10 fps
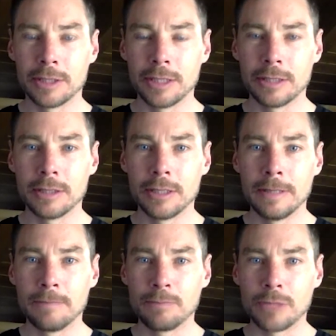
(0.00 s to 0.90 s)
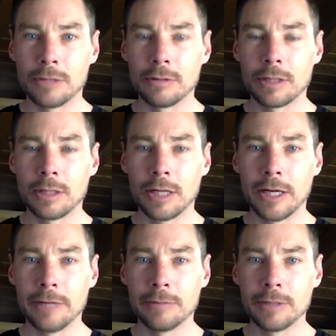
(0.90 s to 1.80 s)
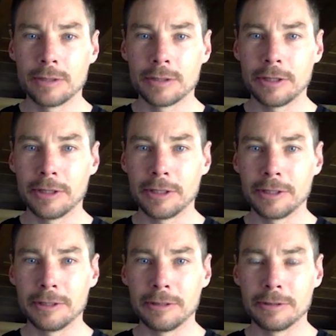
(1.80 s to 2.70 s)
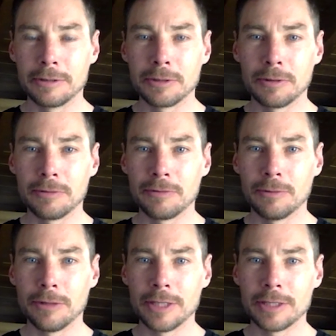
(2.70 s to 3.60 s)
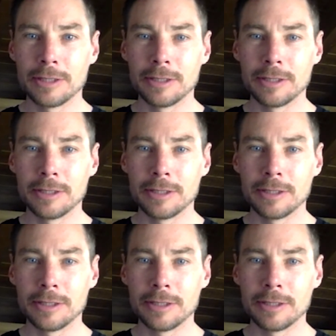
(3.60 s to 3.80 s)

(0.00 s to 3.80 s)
And you climb starting in the short forest.